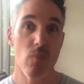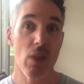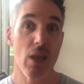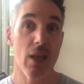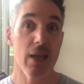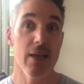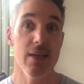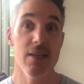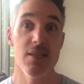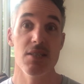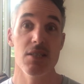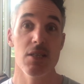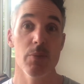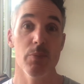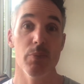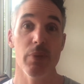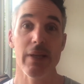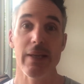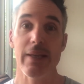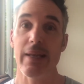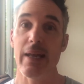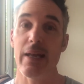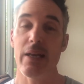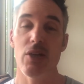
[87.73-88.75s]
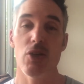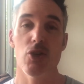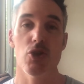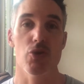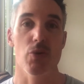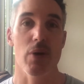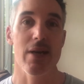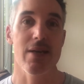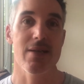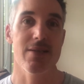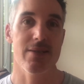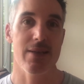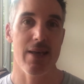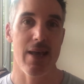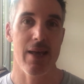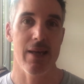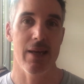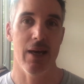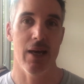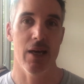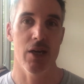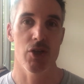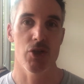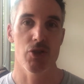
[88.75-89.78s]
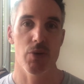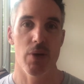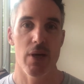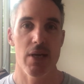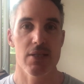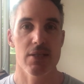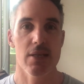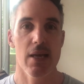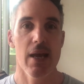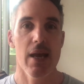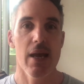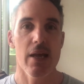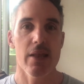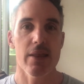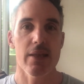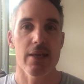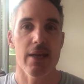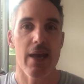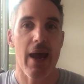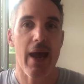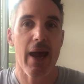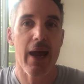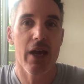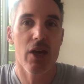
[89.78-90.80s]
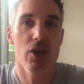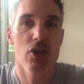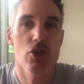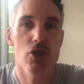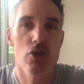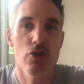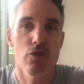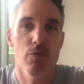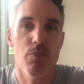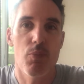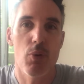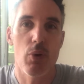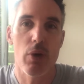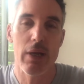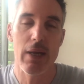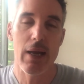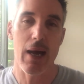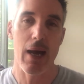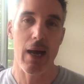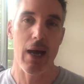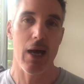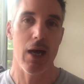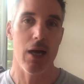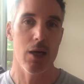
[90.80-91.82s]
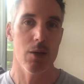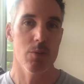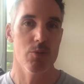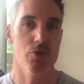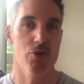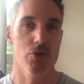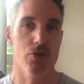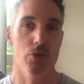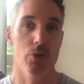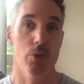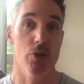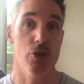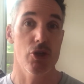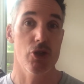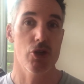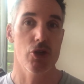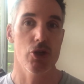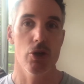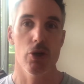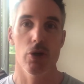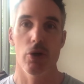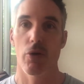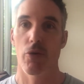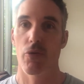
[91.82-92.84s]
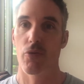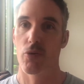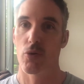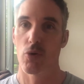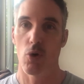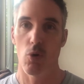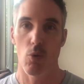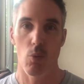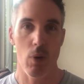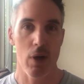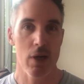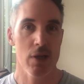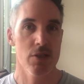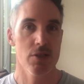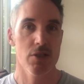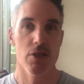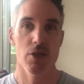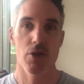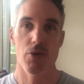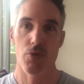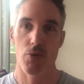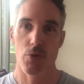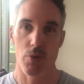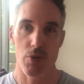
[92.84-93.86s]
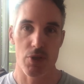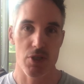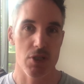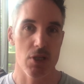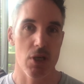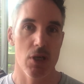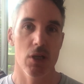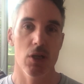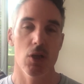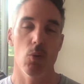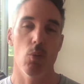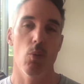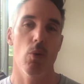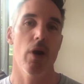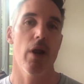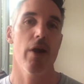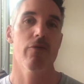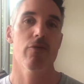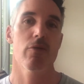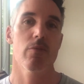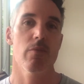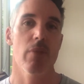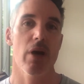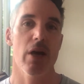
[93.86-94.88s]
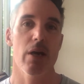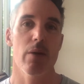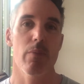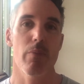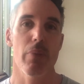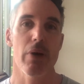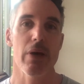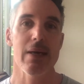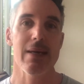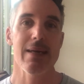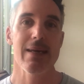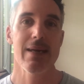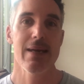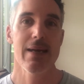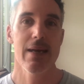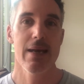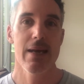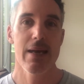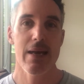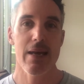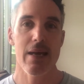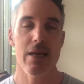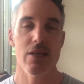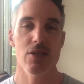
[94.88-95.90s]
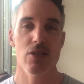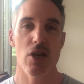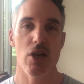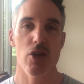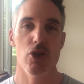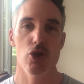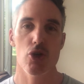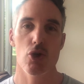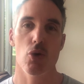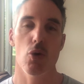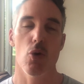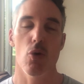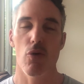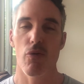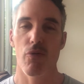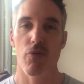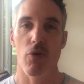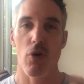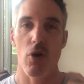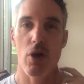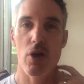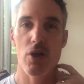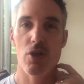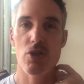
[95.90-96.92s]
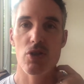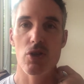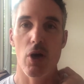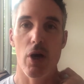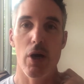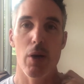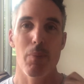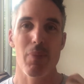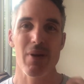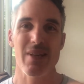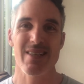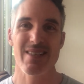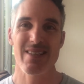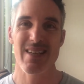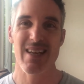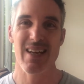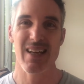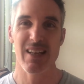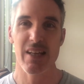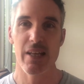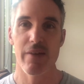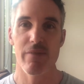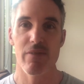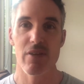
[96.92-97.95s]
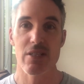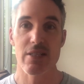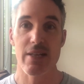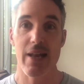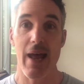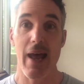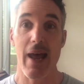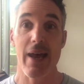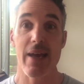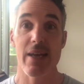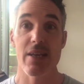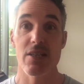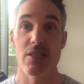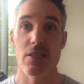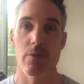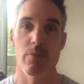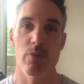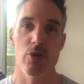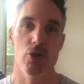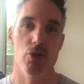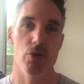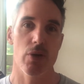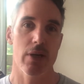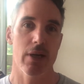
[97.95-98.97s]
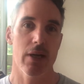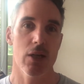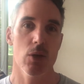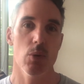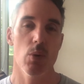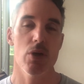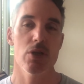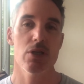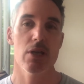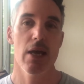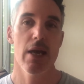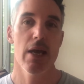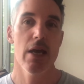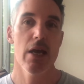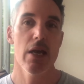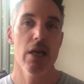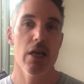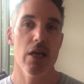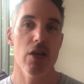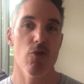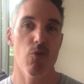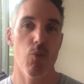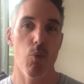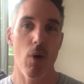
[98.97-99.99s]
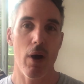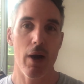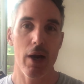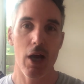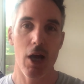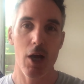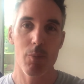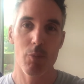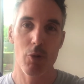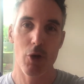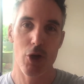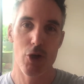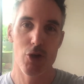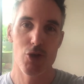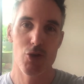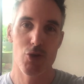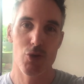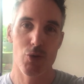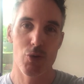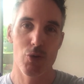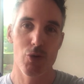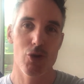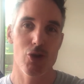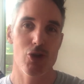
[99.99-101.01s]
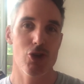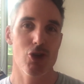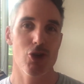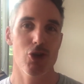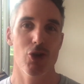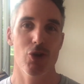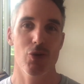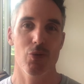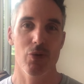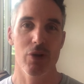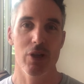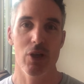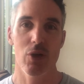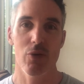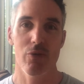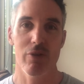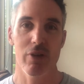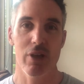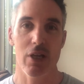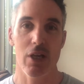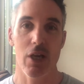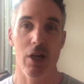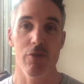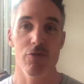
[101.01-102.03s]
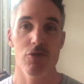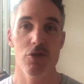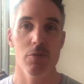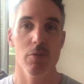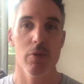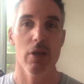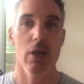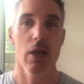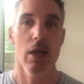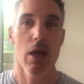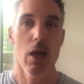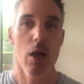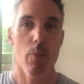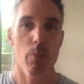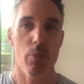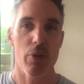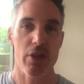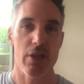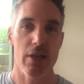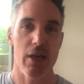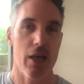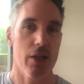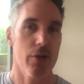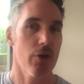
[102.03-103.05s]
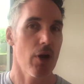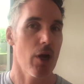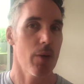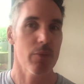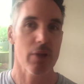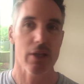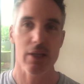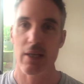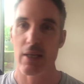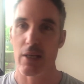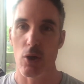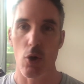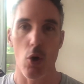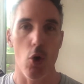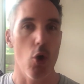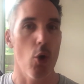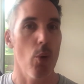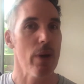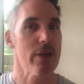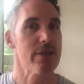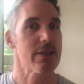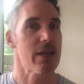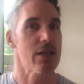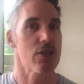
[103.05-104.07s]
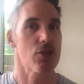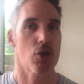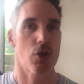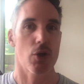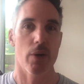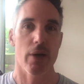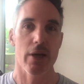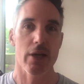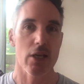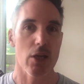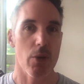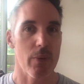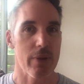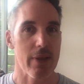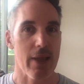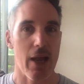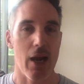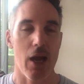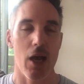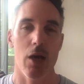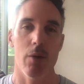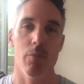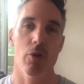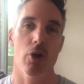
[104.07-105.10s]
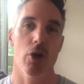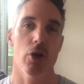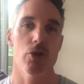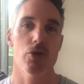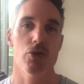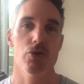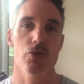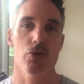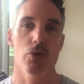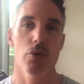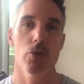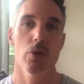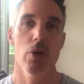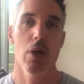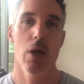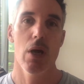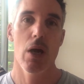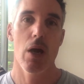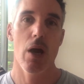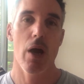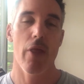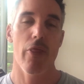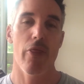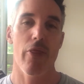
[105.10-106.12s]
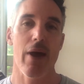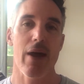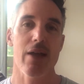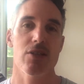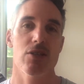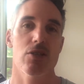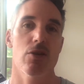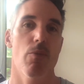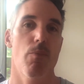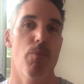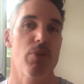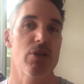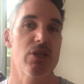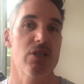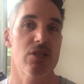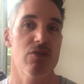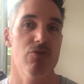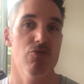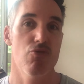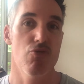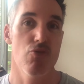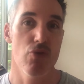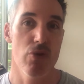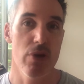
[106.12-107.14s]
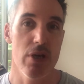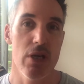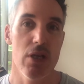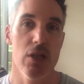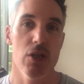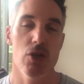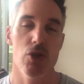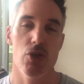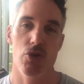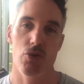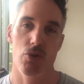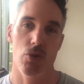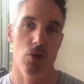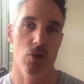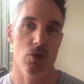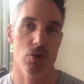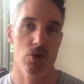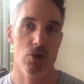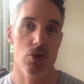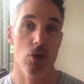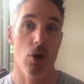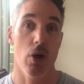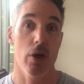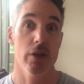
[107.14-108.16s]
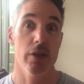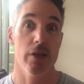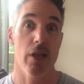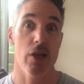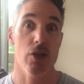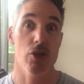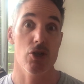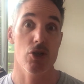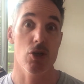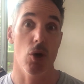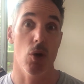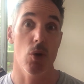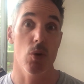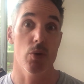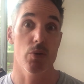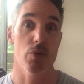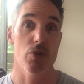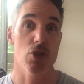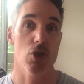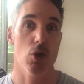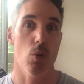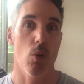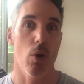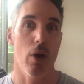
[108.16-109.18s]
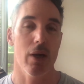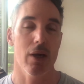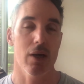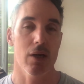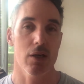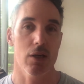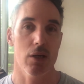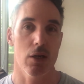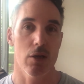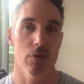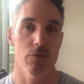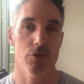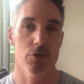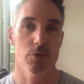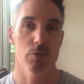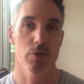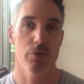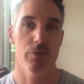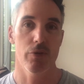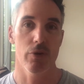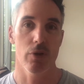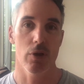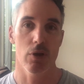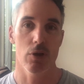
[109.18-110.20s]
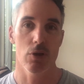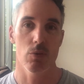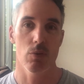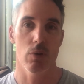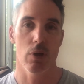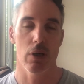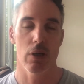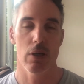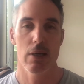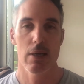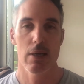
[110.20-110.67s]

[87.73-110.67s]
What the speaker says: is simply getting dressed and undressed. The action of putting arms through a shirt, through a onesie, through a singlet, whatever it may be, is a surefire sign, particularly if there's an asymmetry. In other words, if one arm goes through the shirt really comfortably, but the other arm, the kid always gets cranky when that arm goes through, that's a really strong sign that that shoulder is quite uncomfortable for the little one.